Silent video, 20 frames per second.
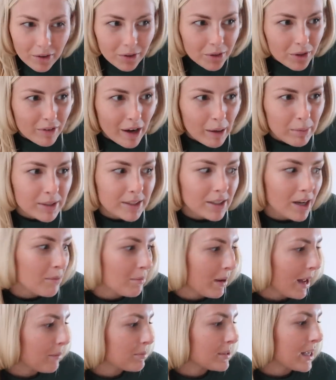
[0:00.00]
not do a wrapping
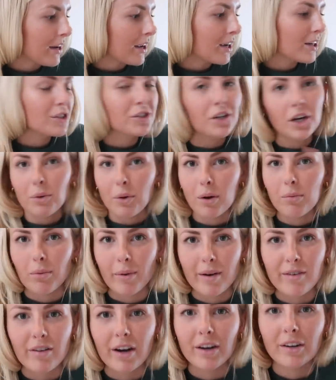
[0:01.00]
time lapse? And I can show you over
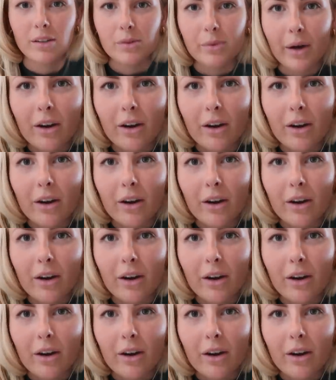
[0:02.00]
my friend as